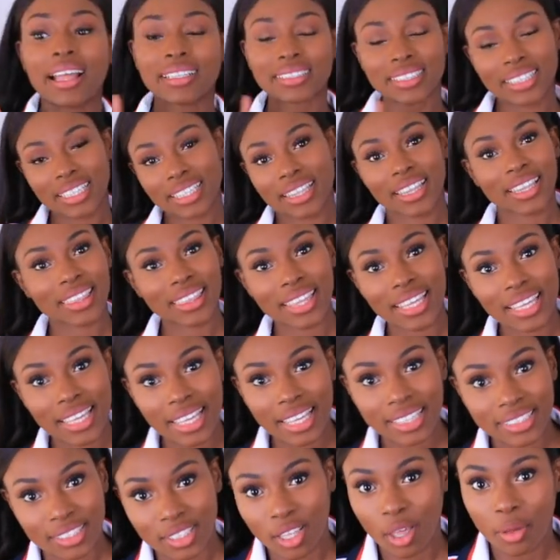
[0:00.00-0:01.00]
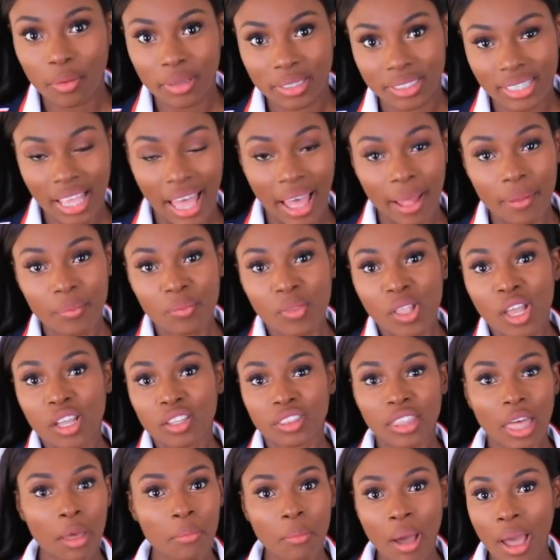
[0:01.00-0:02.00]
And see, the thing is though, is that
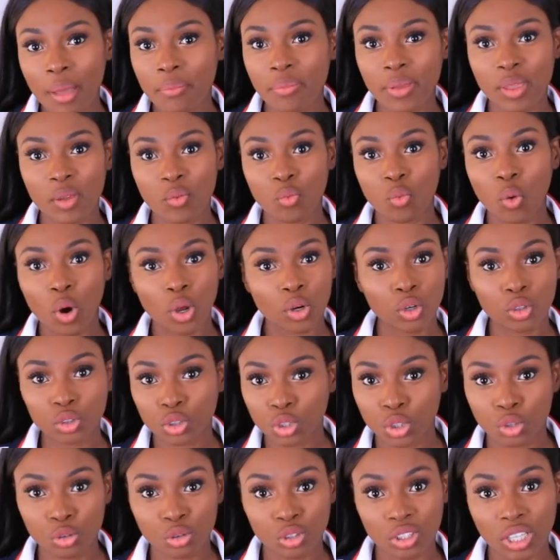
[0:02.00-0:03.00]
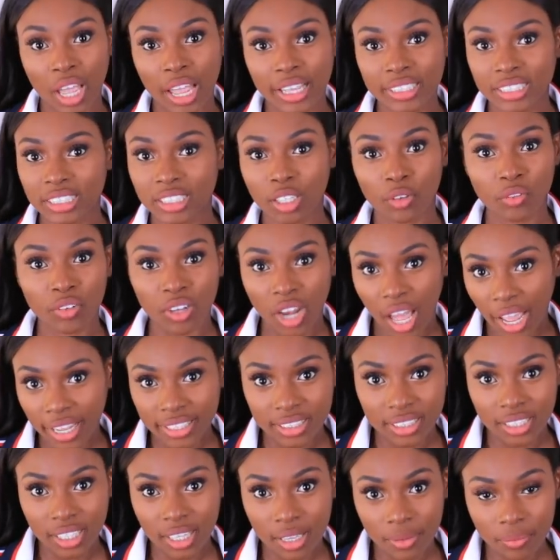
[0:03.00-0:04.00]
there might be one or two sizes of an
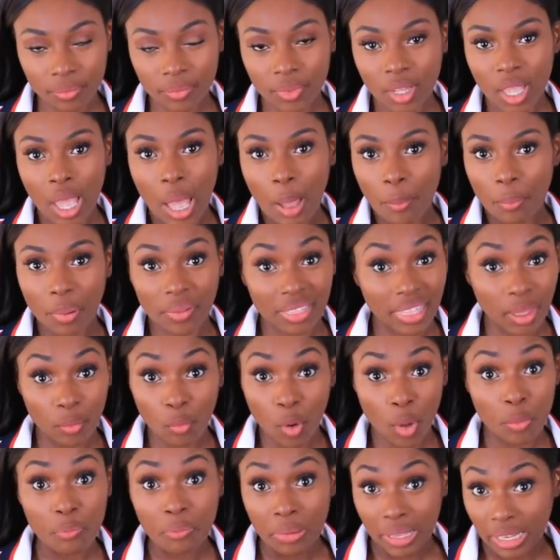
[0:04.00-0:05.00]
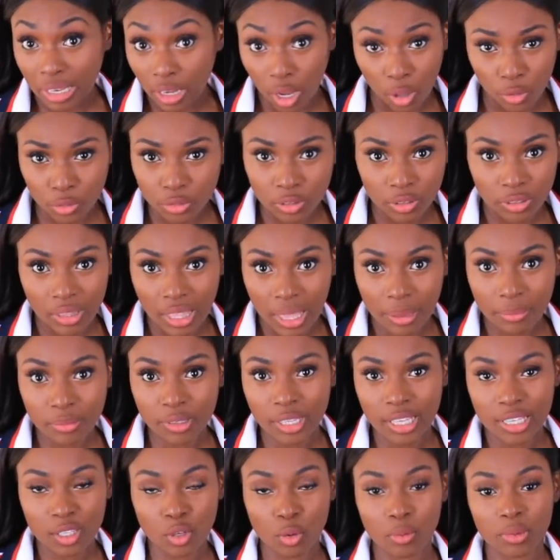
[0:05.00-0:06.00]
item, but there won't be loads of them.
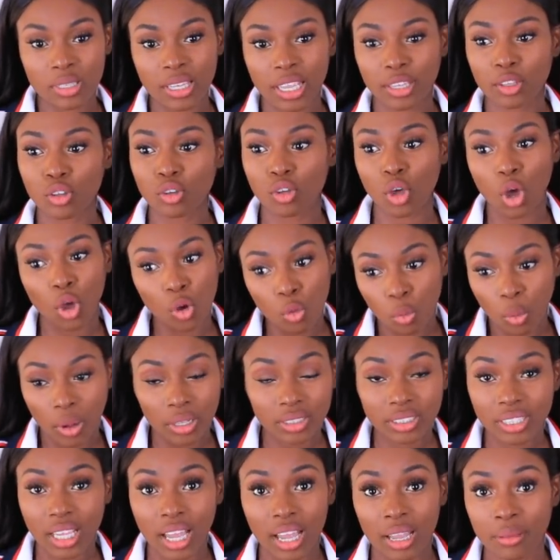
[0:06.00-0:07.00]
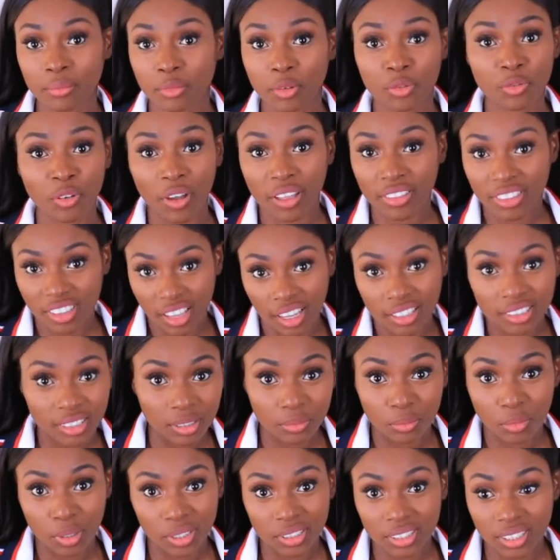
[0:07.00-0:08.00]
So it's almost like you go one time, you find the
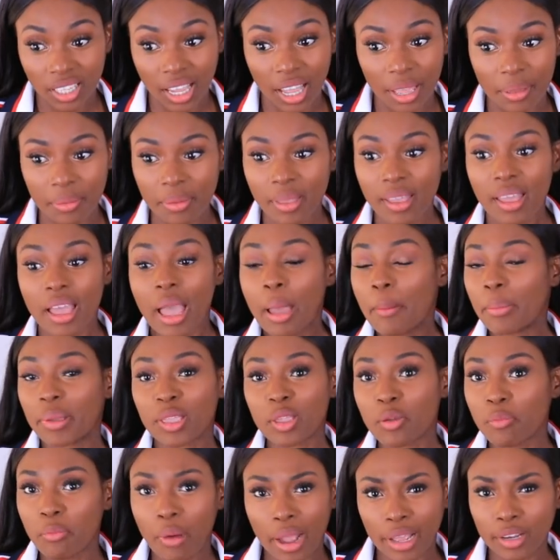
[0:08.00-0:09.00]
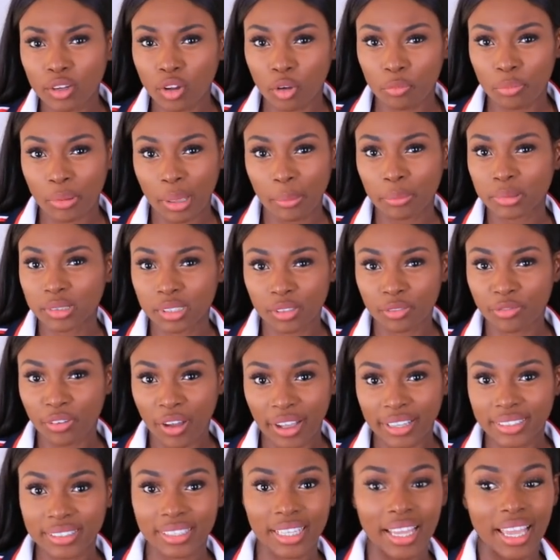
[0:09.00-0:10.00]
item one time, but you might not be able to
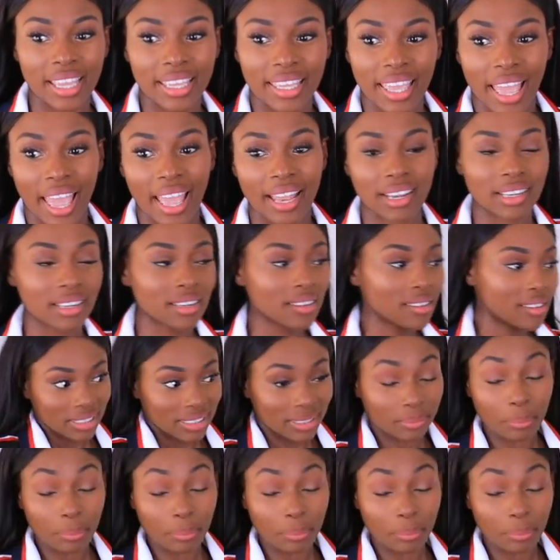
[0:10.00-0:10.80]
find it again.